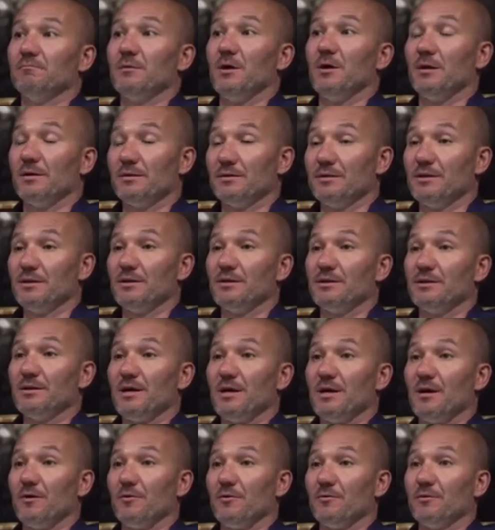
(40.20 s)
hunting
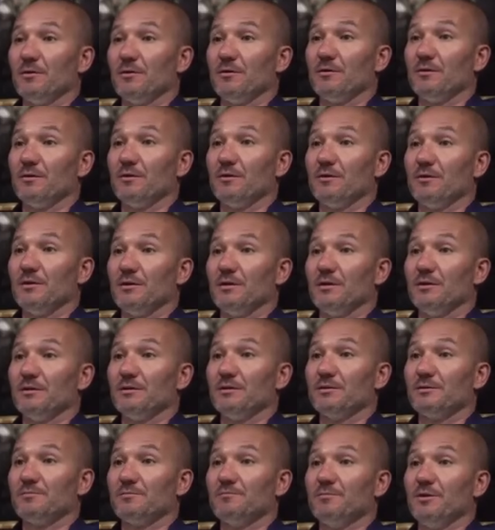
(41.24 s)
down
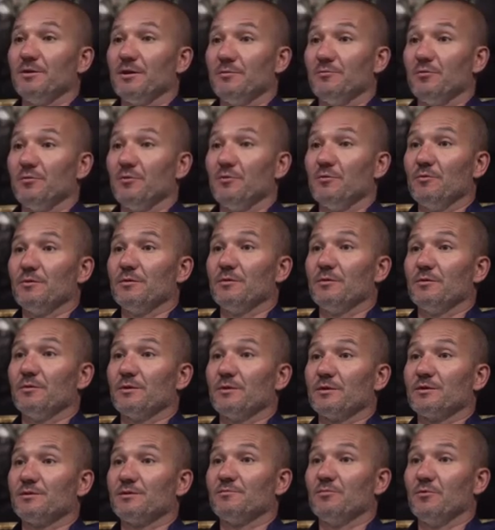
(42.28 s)
these people that
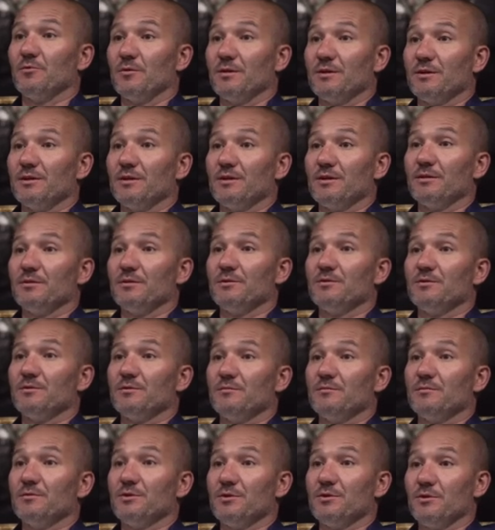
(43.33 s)
are exploiting
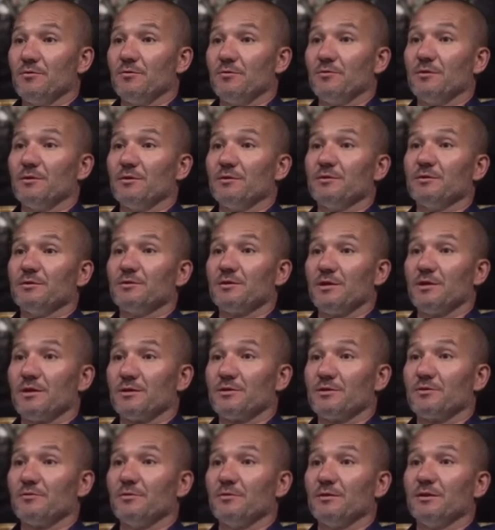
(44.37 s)
children
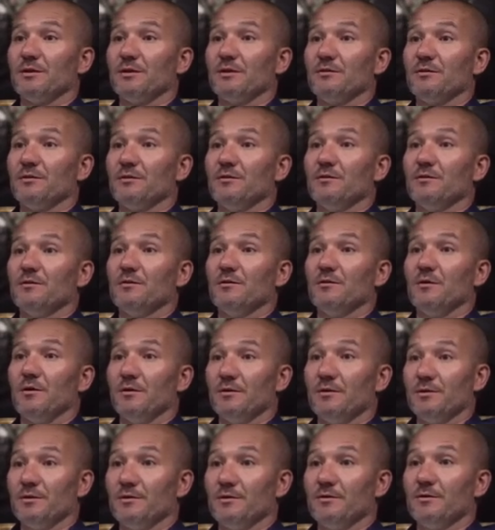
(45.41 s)
sexually
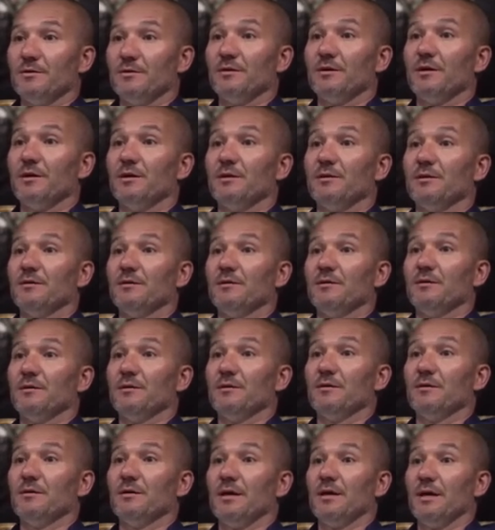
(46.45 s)
on the internet
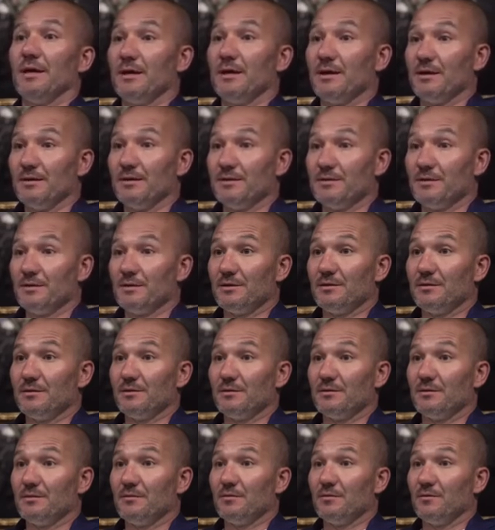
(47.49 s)
and
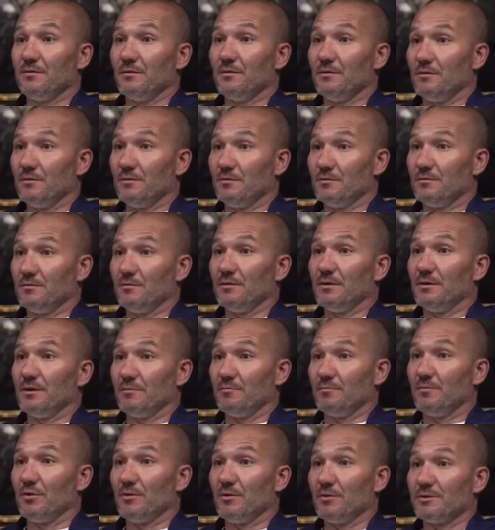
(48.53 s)

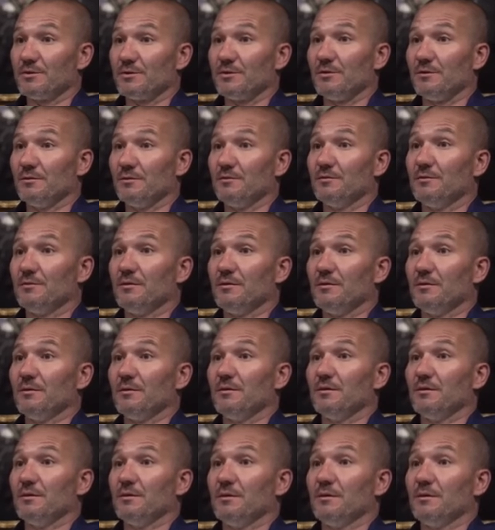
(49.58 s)
in person.
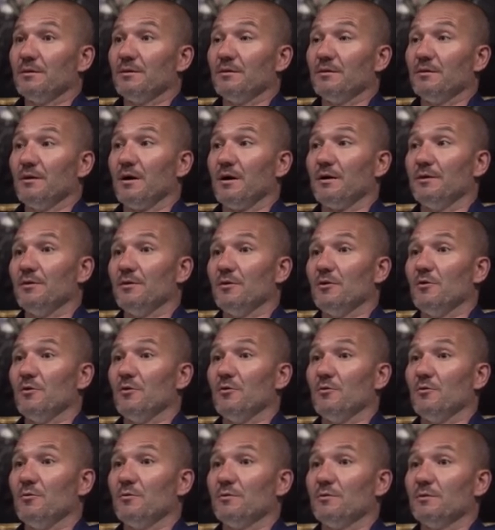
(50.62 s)
Yeah. I
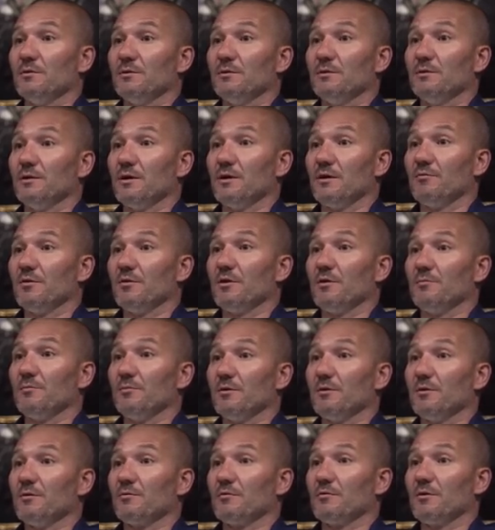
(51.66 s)
know you have a
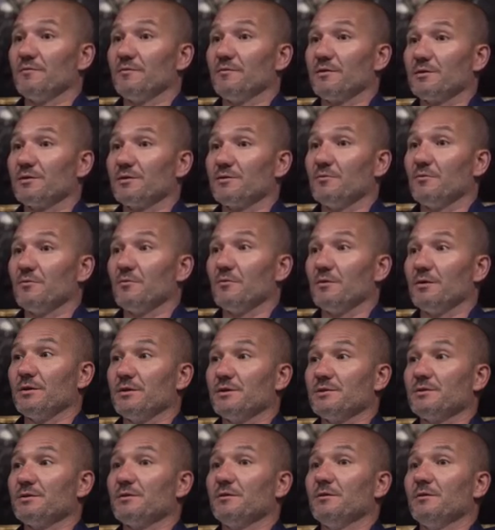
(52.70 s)
couple of horrific
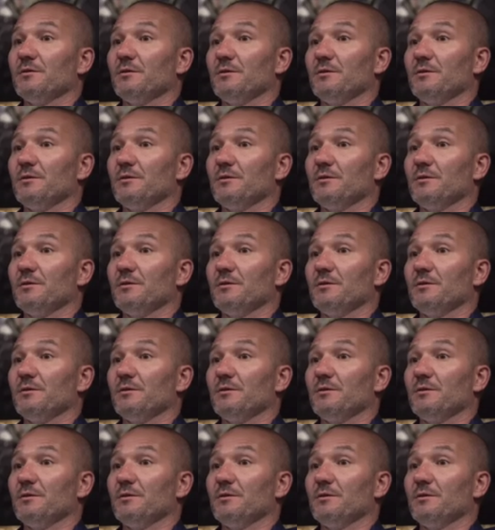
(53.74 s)
stories.